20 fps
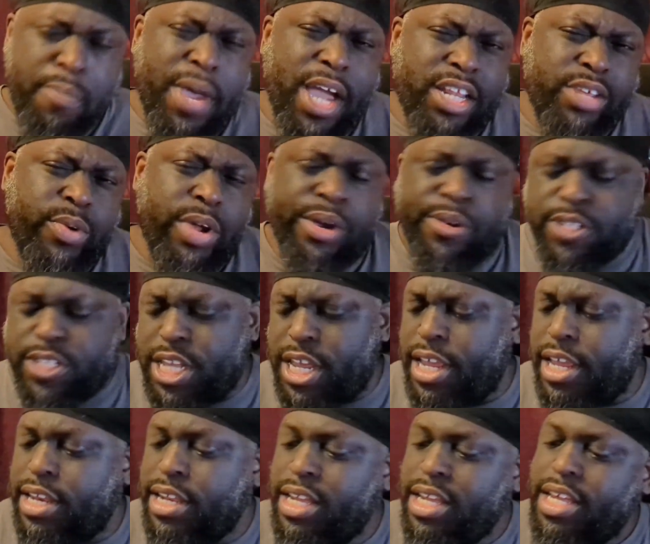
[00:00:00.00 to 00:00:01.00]
back to what I was
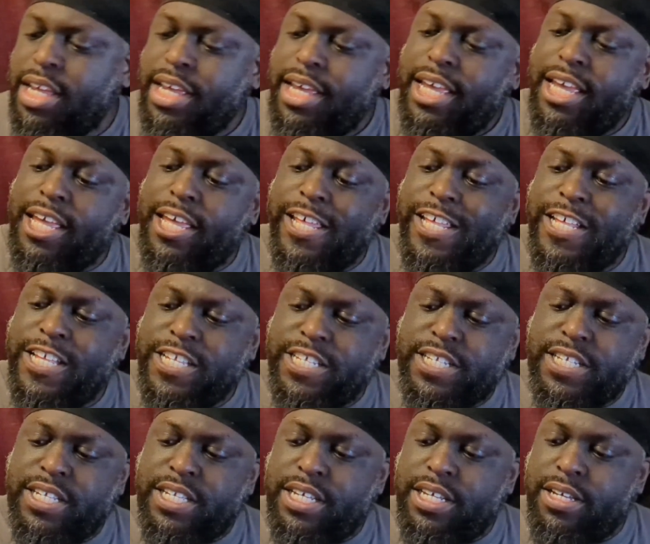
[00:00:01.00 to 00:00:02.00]
saying,
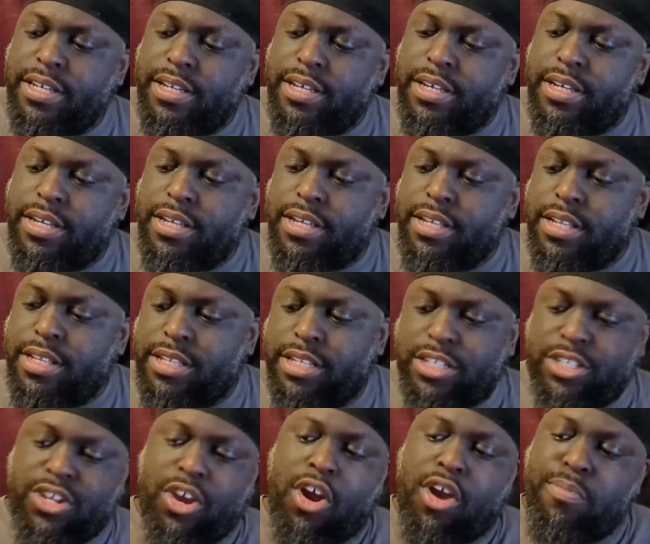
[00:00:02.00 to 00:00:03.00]
is
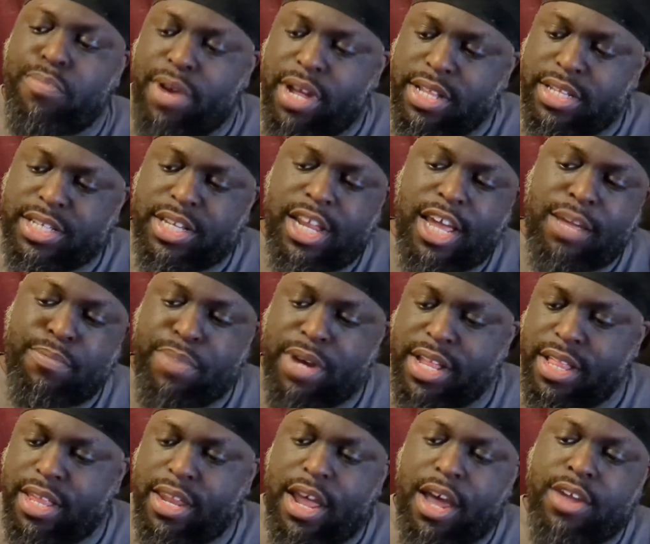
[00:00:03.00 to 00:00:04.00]
the start button, select
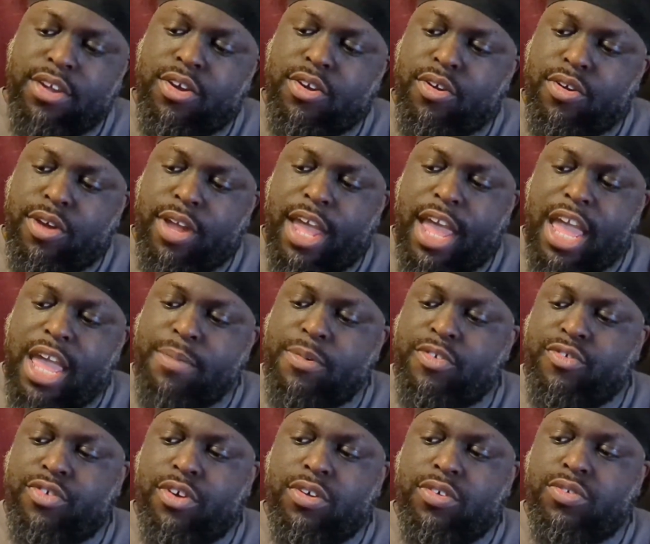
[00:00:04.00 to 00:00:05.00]
buttons, and all your
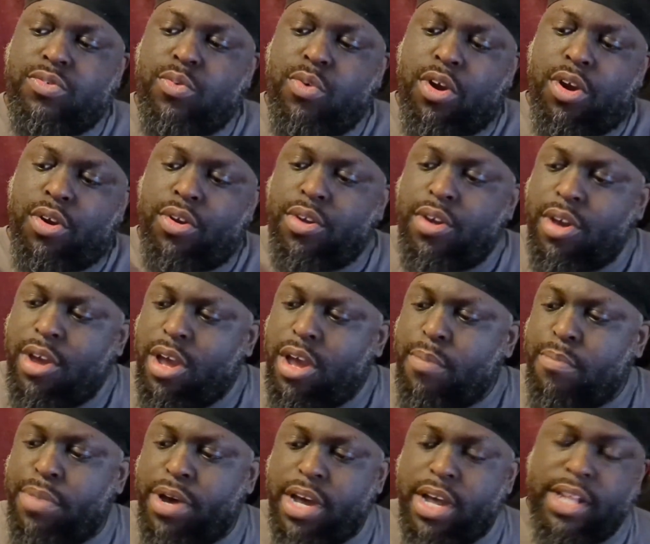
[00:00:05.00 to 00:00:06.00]
game controls work.
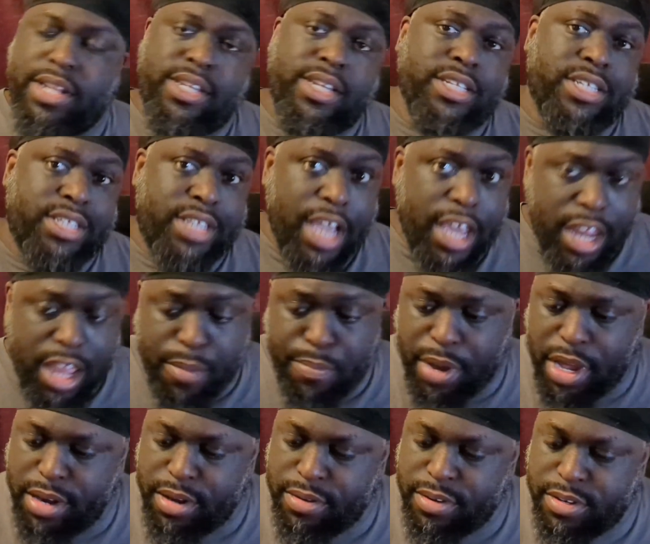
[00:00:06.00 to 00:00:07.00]
But the
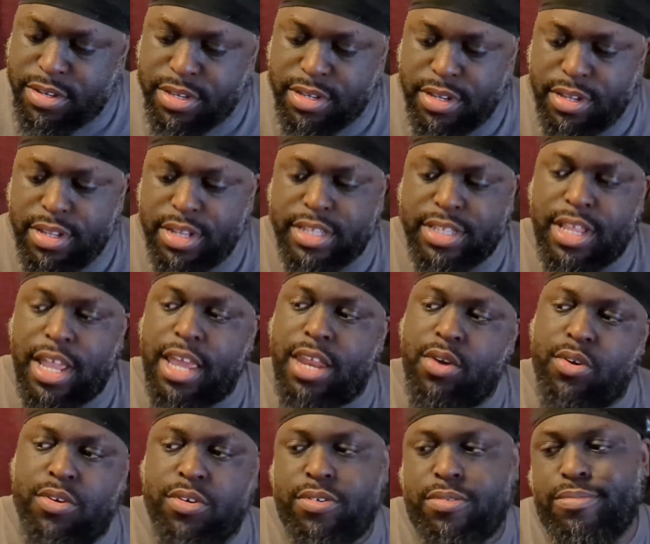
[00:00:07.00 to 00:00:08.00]
Stadia buttons,
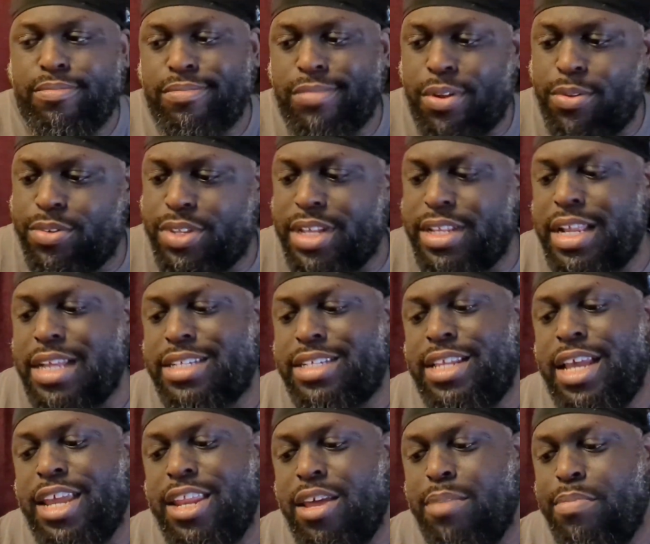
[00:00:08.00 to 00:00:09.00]
or I won't say not
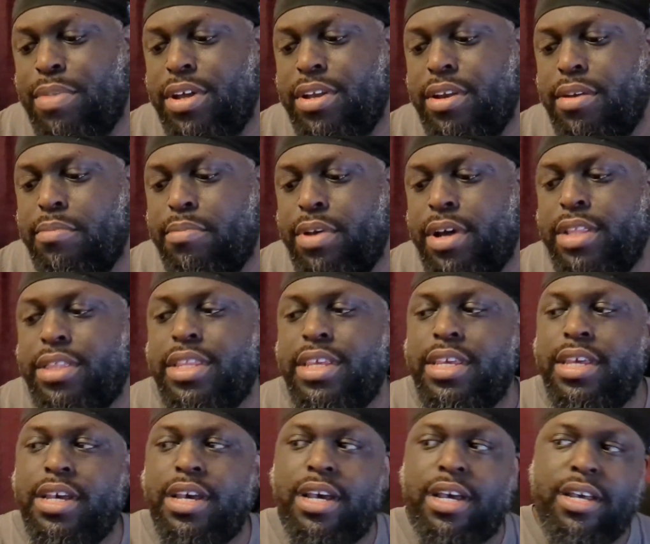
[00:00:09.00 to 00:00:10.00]
Stadia button, but
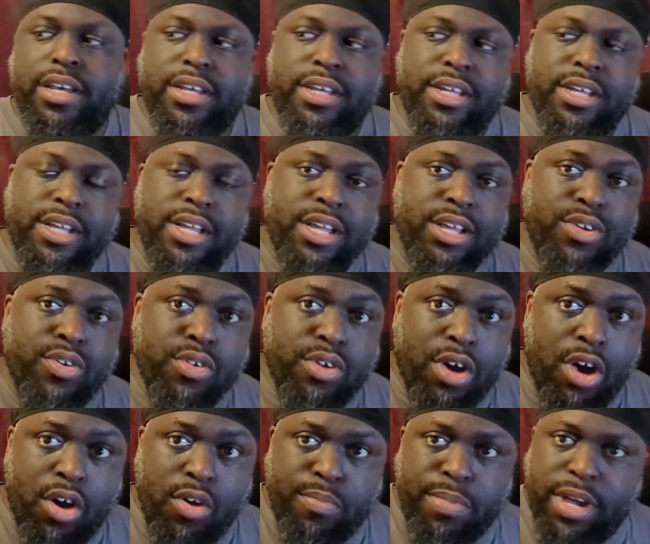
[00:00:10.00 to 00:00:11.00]
the
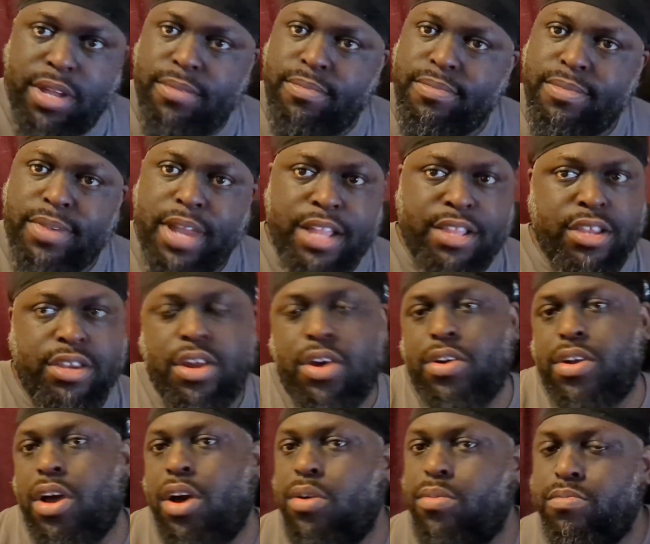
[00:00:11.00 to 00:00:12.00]
Google Home button, that's a
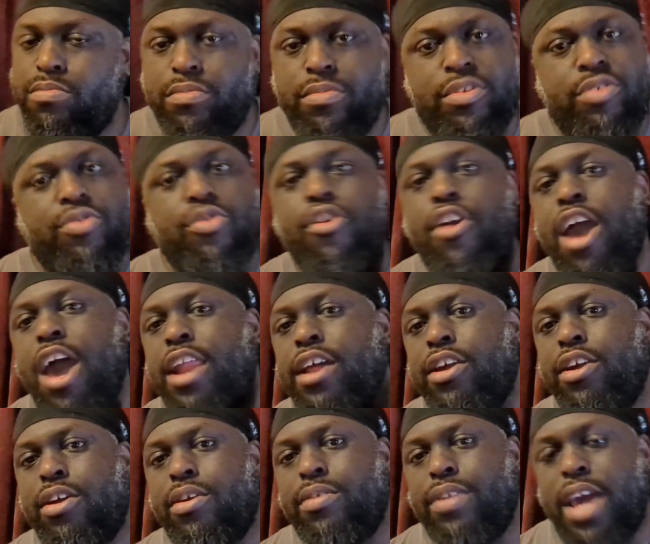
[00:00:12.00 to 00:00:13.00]
no-go. You're
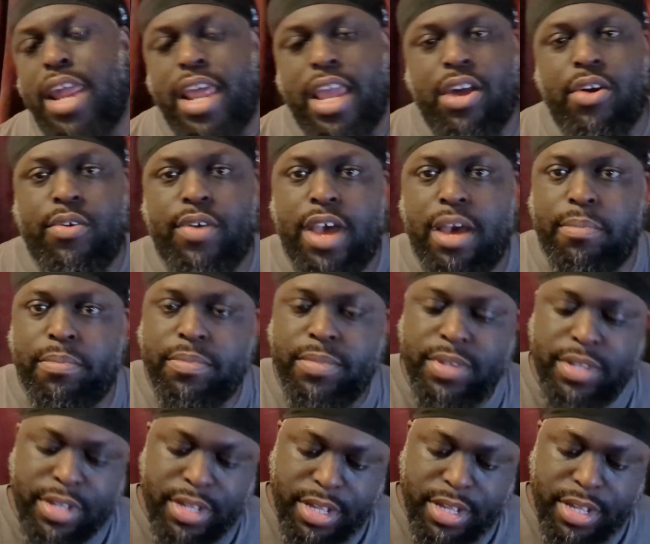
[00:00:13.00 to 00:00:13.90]
out of here. That ain't gonna happen.